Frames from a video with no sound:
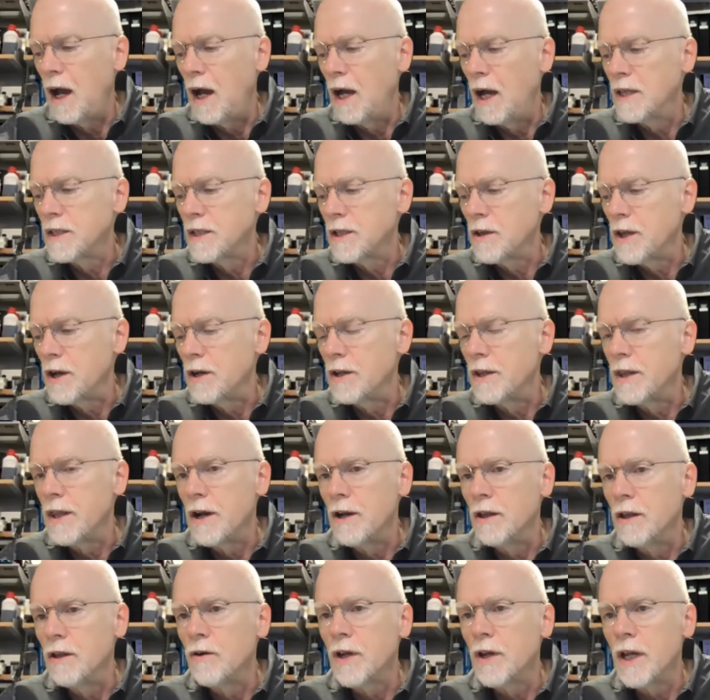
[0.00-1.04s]
So they're
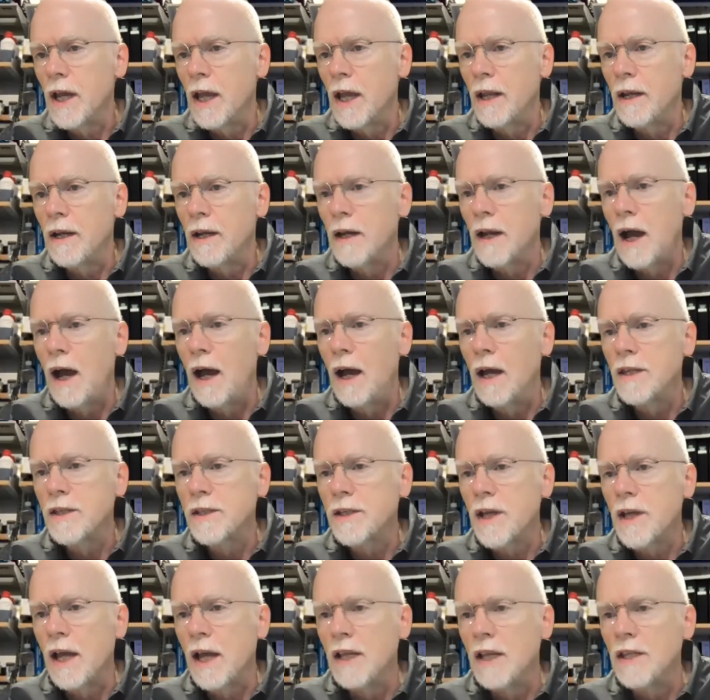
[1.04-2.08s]
looking at
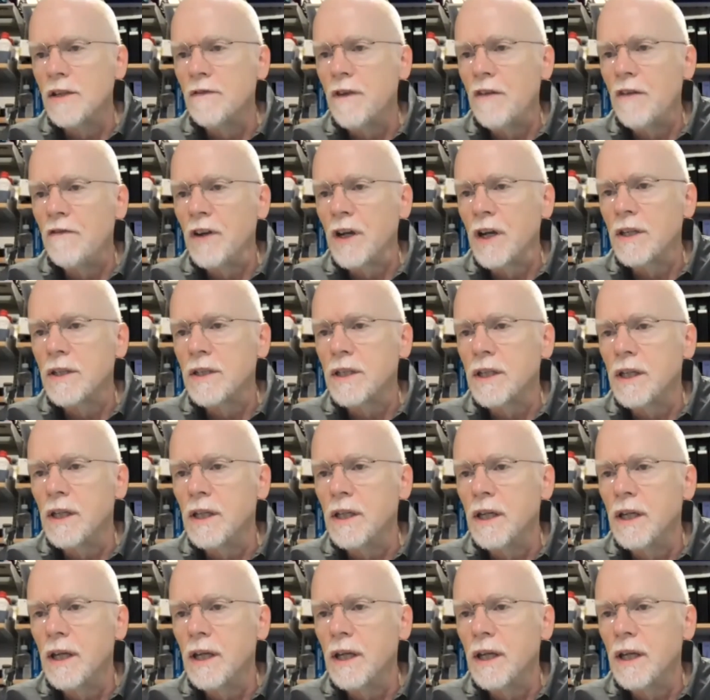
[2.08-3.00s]
signs of efficacy.